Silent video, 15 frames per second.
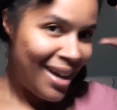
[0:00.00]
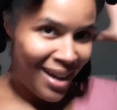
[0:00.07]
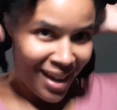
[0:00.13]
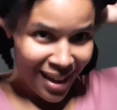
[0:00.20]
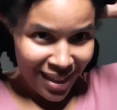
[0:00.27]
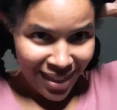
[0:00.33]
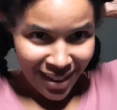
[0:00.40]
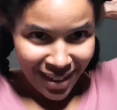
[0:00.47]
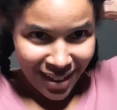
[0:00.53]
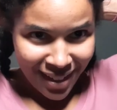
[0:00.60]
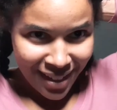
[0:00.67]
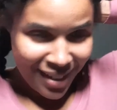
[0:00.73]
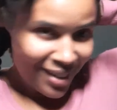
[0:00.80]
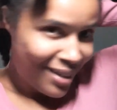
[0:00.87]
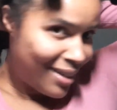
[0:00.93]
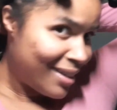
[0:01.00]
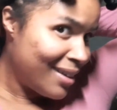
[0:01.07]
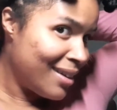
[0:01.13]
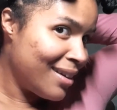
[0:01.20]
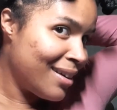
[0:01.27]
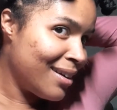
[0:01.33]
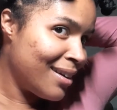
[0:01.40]
I think
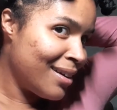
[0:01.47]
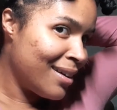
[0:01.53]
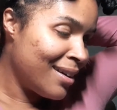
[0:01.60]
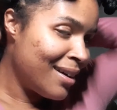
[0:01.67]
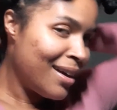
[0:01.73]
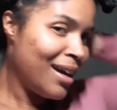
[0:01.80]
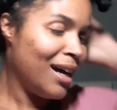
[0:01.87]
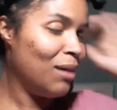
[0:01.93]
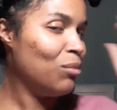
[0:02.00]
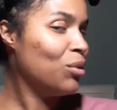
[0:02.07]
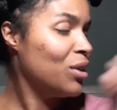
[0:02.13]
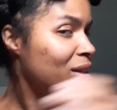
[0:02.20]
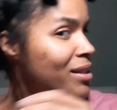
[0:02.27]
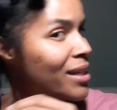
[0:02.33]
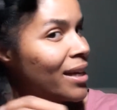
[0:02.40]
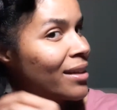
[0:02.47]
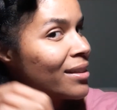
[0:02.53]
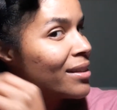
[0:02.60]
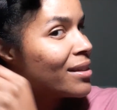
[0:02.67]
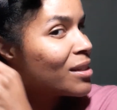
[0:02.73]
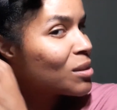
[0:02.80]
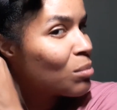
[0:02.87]
I'm going to take
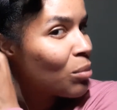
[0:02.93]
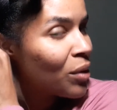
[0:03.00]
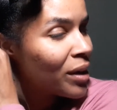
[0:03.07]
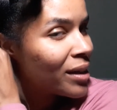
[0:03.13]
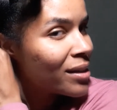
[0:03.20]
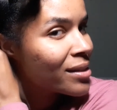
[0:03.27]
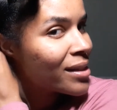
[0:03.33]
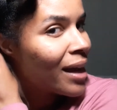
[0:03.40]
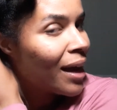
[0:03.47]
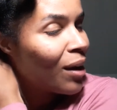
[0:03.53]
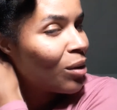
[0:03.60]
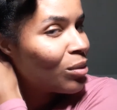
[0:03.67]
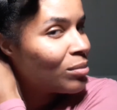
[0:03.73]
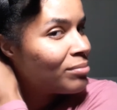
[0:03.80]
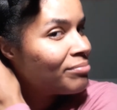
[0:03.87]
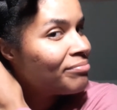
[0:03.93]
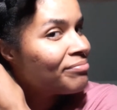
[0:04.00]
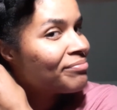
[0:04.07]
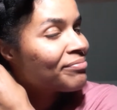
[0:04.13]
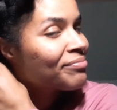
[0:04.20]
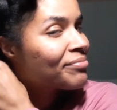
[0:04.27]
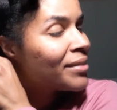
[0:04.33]
these braids out.
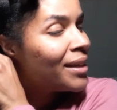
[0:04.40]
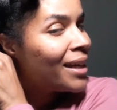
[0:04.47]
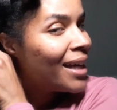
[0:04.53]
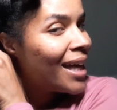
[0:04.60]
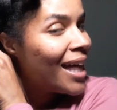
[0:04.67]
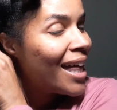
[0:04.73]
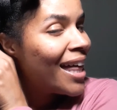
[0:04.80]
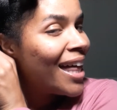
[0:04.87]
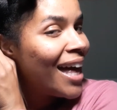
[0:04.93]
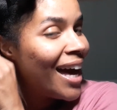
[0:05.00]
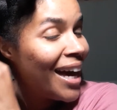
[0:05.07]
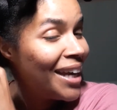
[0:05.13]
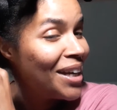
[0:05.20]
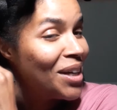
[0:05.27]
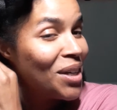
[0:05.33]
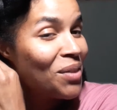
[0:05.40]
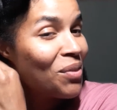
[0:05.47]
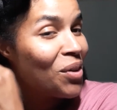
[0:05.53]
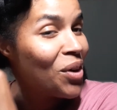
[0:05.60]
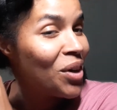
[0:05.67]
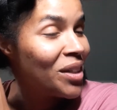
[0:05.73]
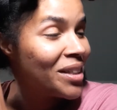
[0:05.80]
I didn't even
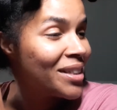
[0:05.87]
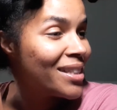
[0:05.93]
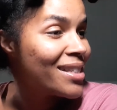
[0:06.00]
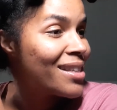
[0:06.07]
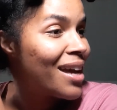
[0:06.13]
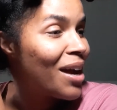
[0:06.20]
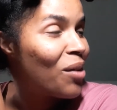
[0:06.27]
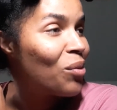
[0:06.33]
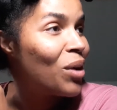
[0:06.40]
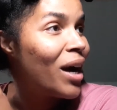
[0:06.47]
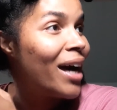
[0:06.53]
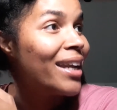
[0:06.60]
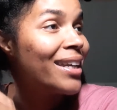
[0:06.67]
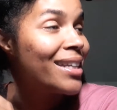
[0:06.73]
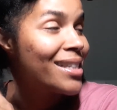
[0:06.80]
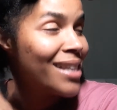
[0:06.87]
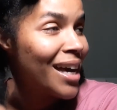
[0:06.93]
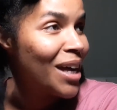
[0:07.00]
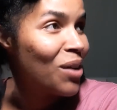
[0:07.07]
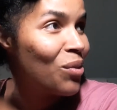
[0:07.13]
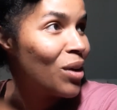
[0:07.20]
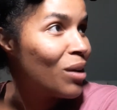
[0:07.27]
hardly decide. I
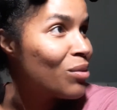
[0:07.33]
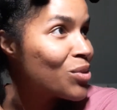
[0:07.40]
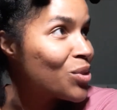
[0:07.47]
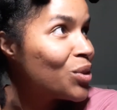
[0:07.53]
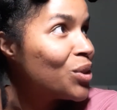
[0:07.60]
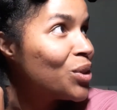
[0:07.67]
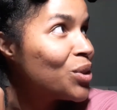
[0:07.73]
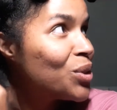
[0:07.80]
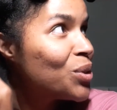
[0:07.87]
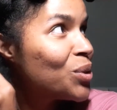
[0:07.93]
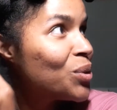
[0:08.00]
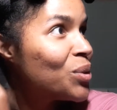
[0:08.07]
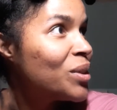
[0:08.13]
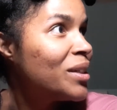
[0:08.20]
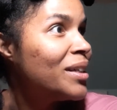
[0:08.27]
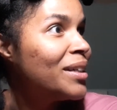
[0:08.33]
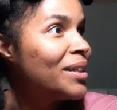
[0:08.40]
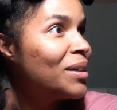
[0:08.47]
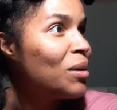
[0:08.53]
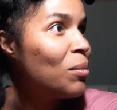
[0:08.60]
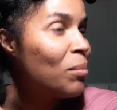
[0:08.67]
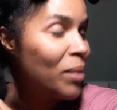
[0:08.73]
decided what I was going to do,
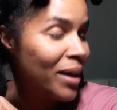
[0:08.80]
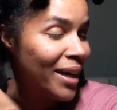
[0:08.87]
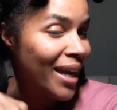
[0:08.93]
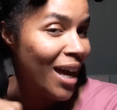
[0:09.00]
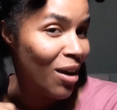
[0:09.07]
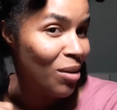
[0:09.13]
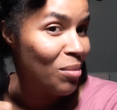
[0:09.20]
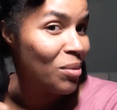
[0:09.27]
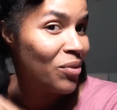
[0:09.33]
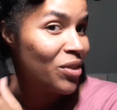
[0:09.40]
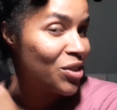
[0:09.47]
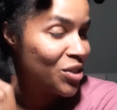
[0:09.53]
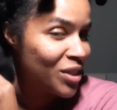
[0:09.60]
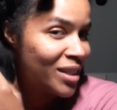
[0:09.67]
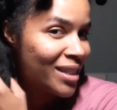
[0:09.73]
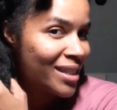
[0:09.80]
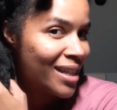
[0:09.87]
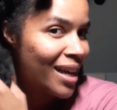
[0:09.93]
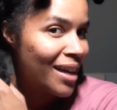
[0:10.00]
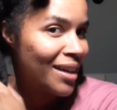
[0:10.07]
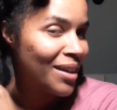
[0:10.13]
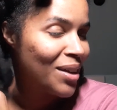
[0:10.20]
but now I'm officially
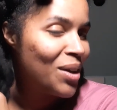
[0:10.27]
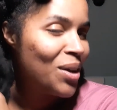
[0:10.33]
deciding